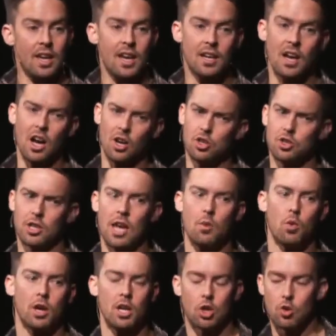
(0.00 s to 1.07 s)
And God goes, okay,
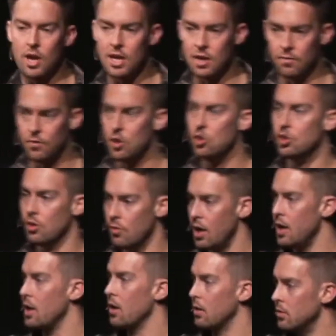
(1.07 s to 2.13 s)
we're gonna create confusion right
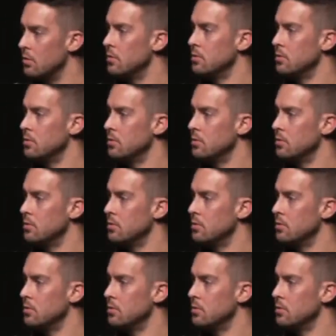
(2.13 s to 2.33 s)
here.